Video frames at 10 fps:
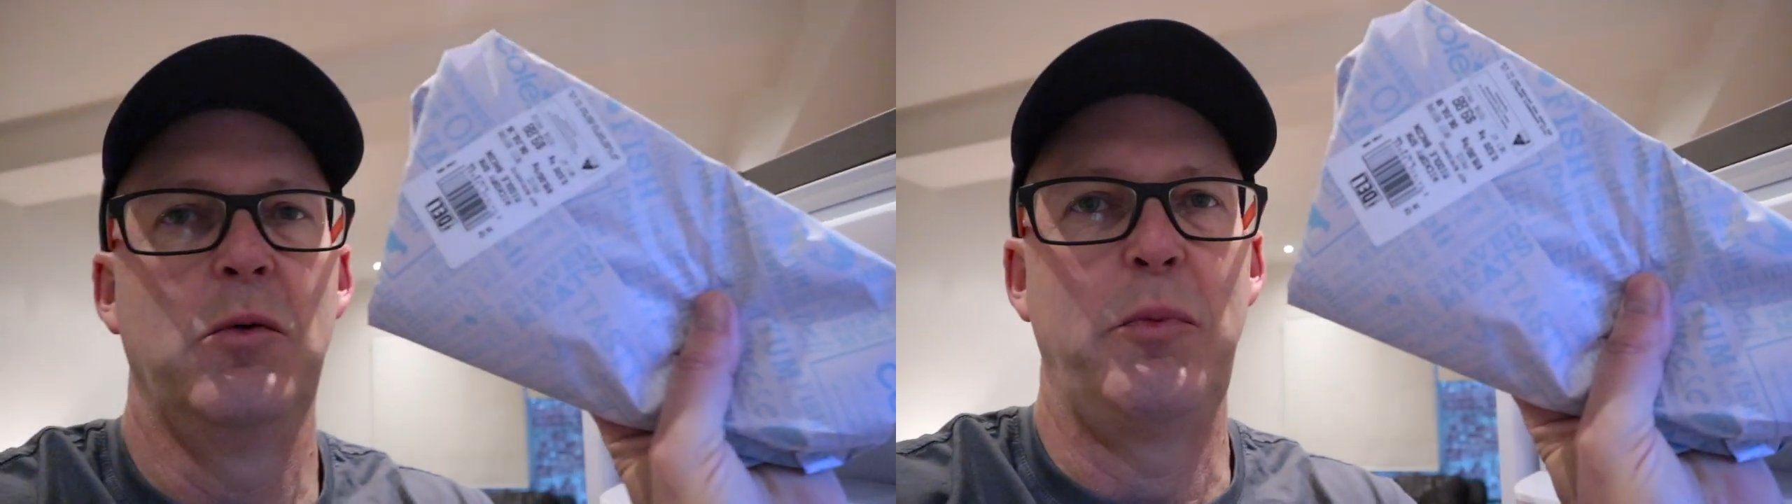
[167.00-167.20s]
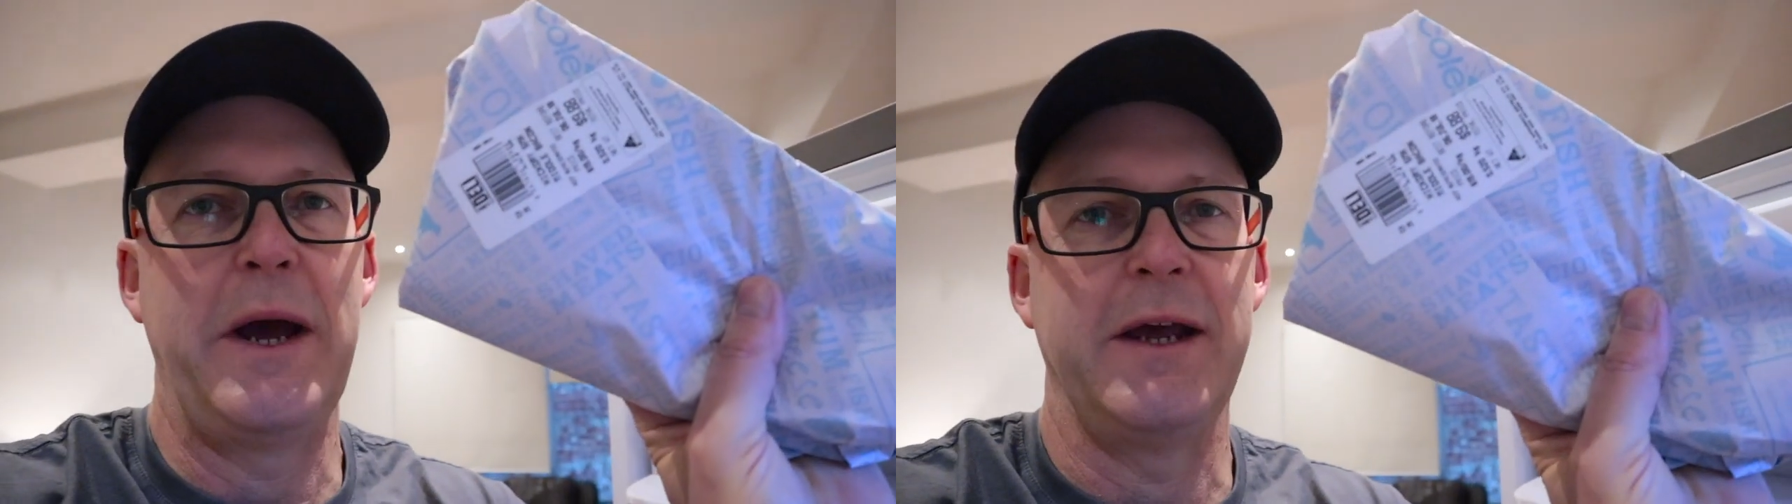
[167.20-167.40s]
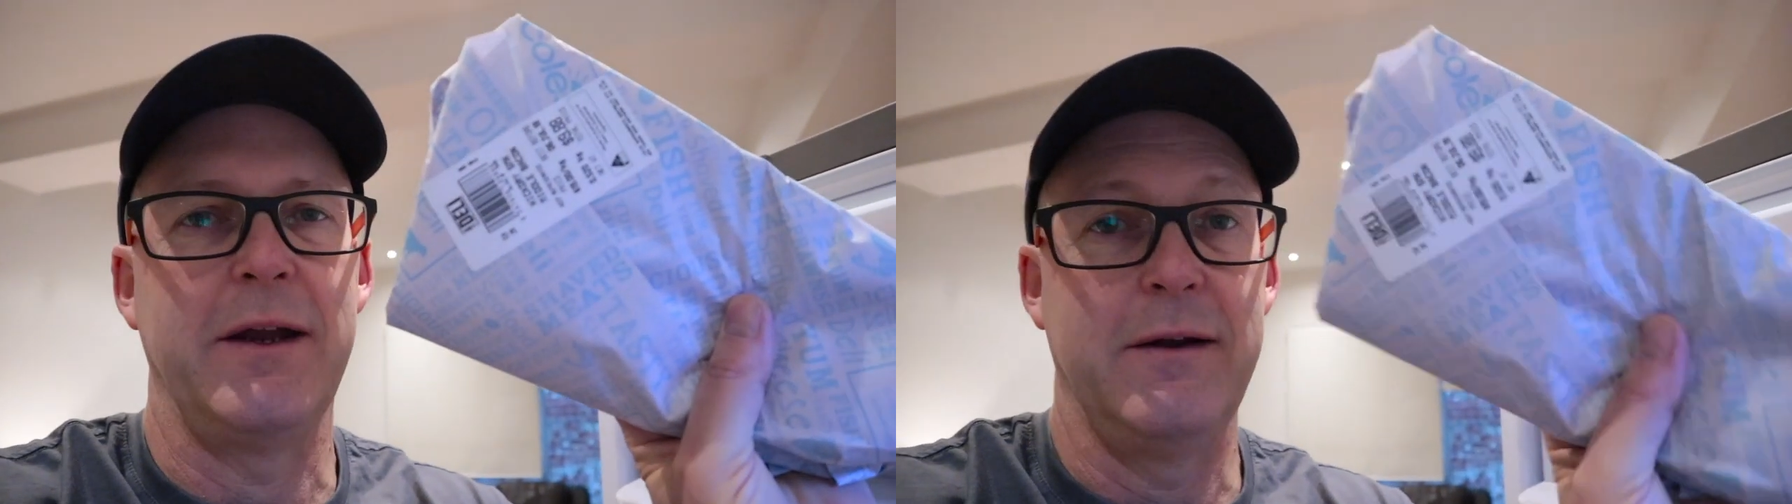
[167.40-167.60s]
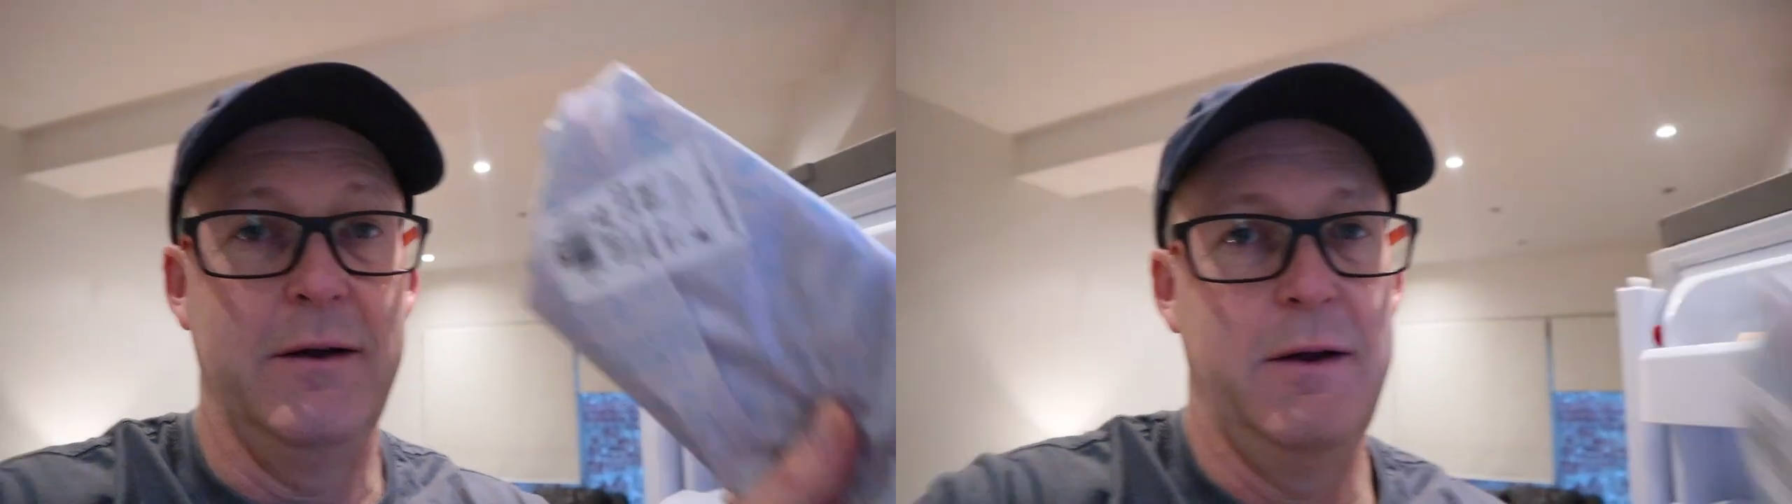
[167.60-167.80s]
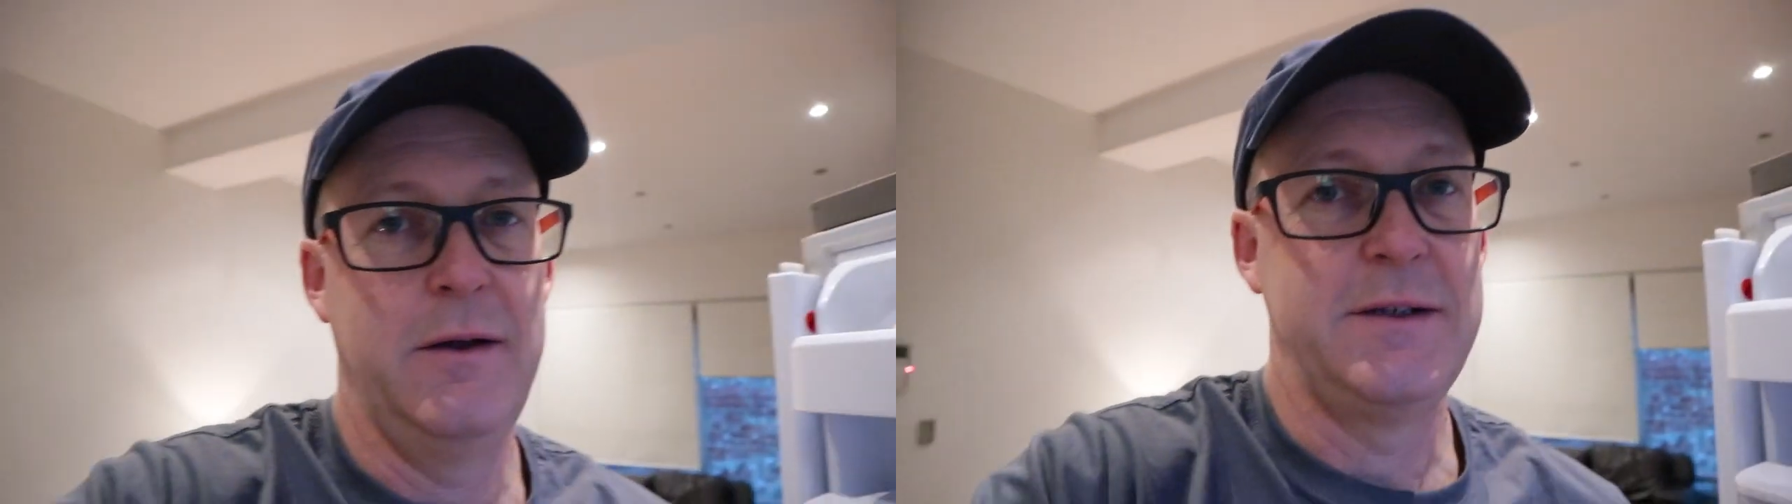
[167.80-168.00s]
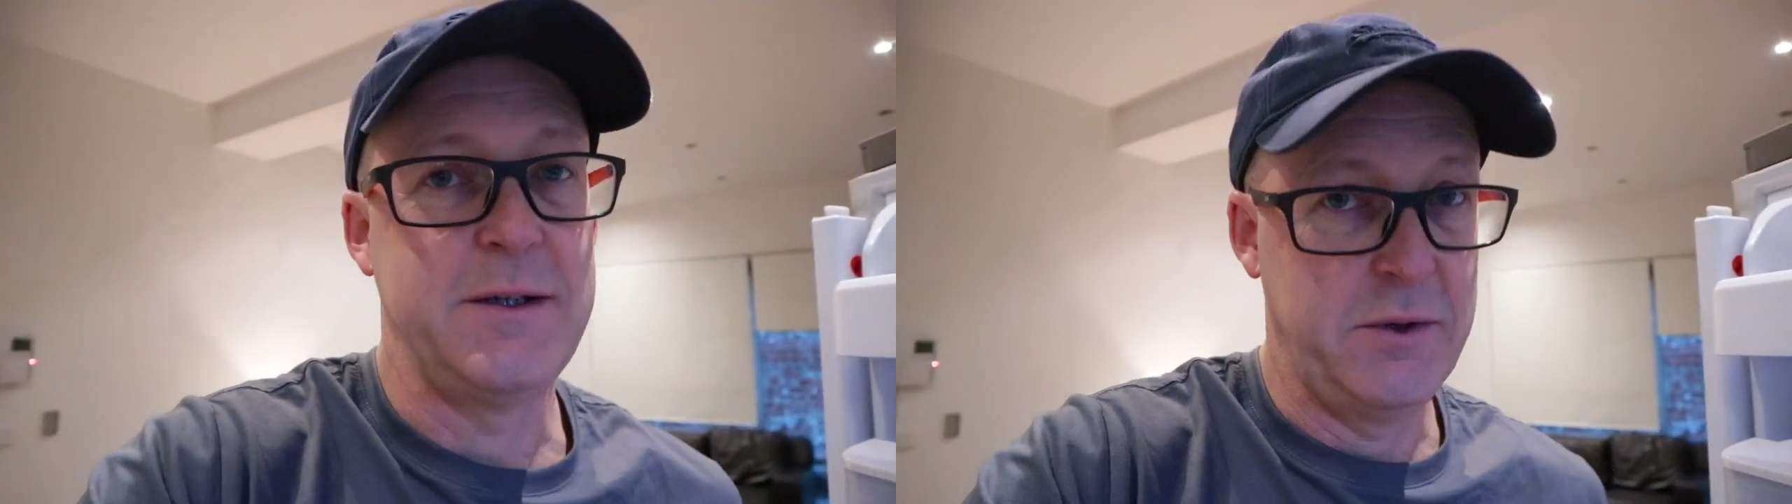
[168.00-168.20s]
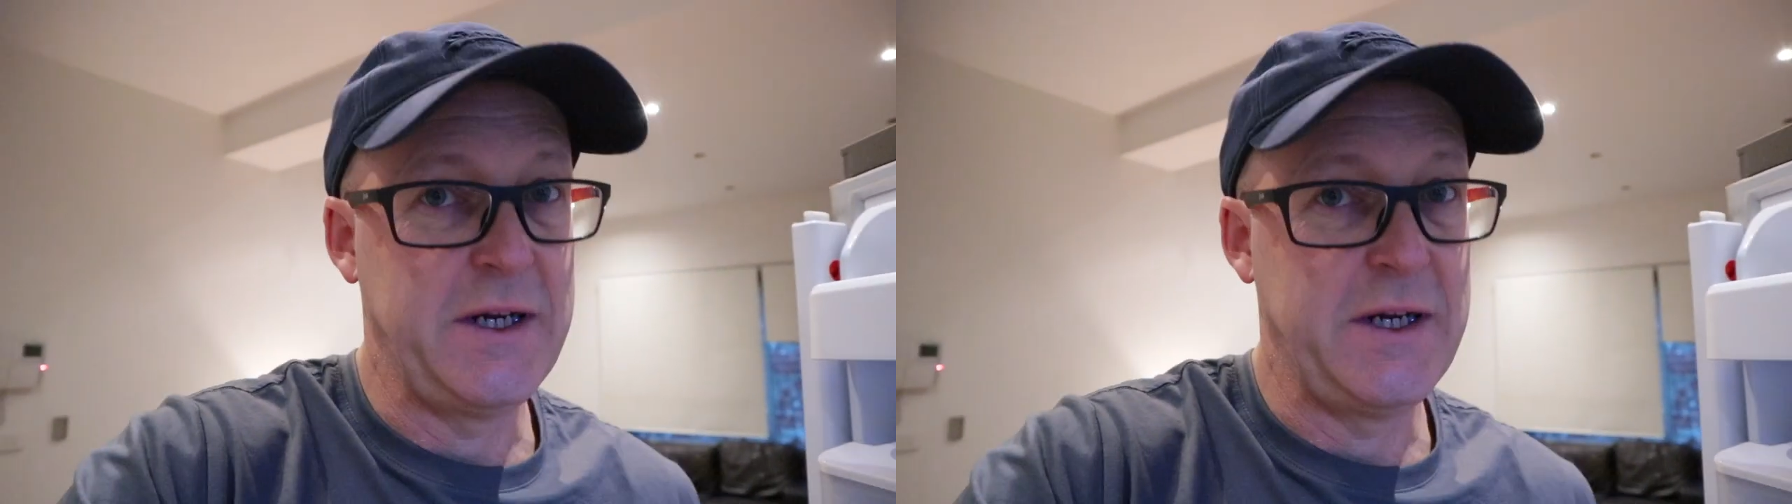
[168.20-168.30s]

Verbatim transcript: bacon. So we're